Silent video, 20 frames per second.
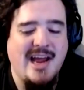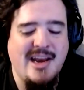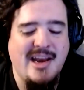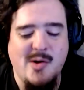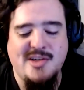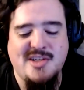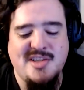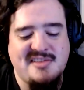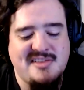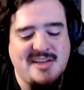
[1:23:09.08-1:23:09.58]
know
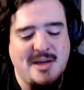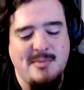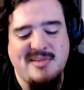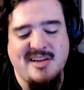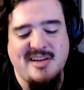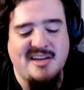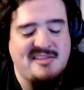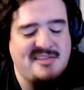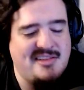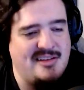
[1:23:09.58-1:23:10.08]
it just seems
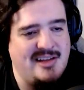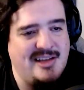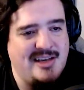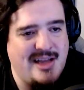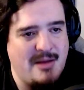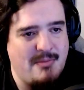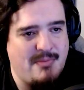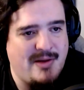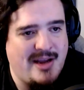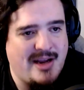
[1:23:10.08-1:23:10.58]
like a silly
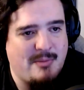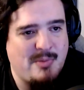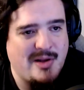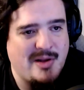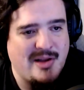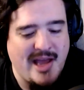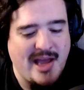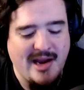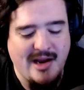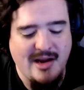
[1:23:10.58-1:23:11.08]
nitpick,
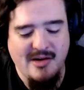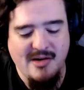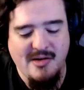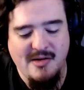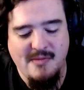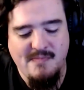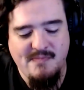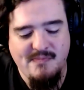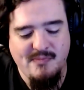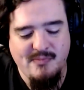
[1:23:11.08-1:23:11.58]
but like,
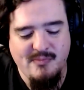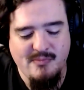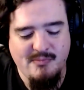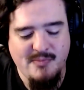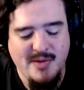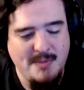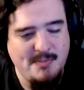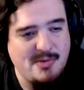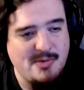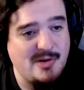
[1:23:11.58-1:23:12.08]

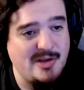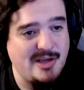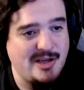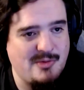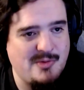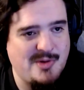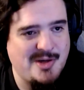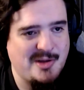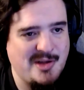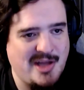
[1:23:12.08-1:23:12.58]
people
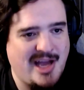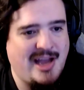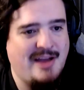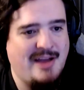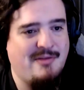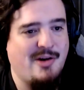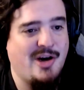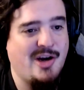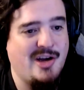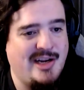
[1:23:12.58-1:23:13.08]
in real
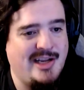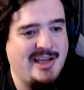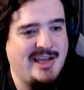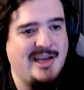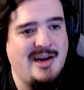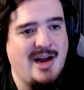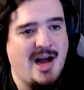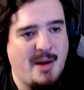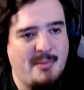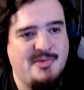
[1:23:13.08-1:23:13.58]
life are gonna
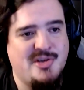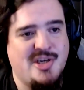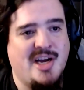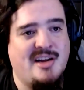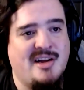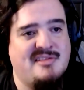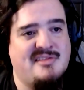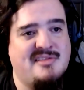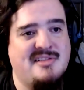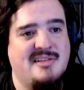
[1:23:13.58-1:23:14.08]
get
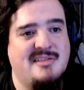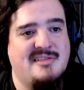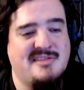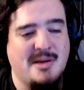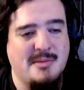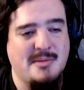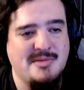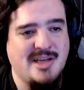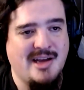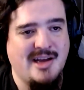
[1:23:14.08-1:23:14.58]
objects
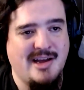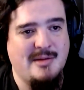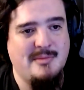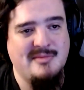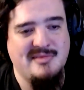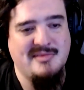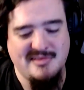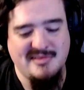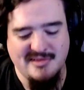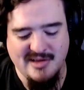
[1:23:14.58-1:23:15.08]

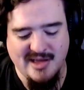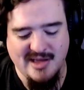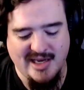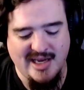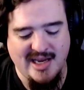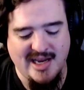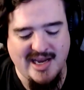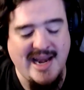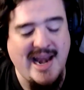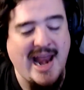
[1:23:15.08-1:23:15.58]
sometimes.
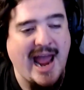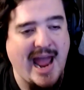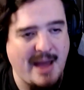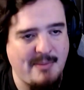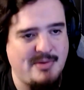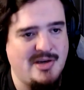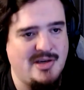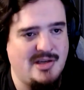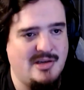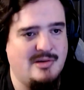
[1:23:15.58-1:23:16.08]
Like, it can
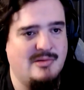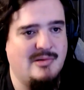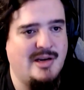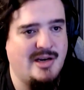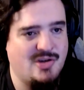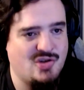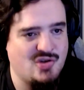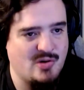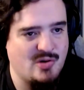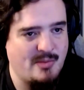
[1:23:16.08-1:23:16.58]
happen to you
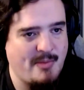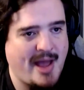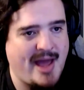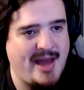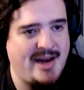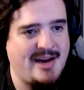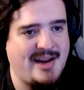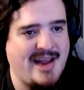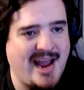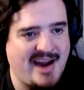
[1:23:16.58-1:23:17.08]
in a
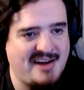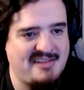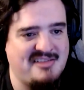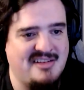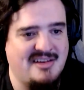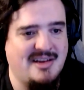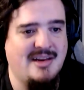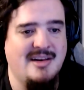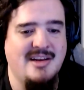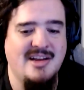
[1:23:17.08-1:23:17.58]
traumatic
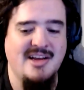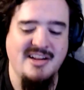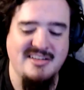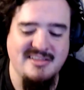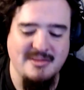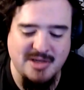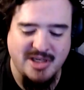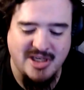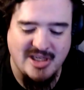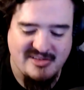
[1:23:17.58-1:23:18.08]
accident.
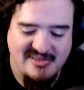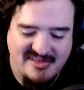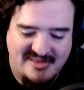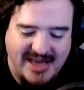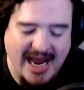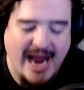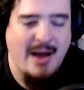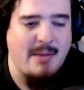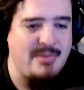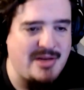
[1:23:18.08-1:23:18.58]
Something is
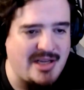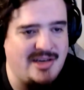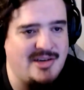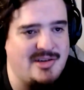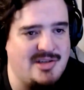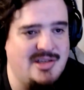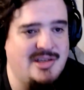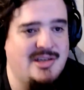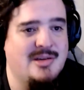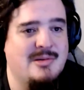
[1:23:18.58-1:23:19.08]
stabbed
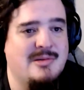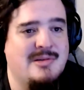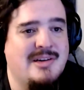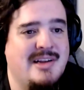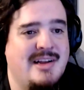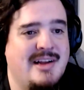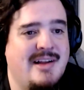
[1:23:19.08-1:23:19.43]
into you.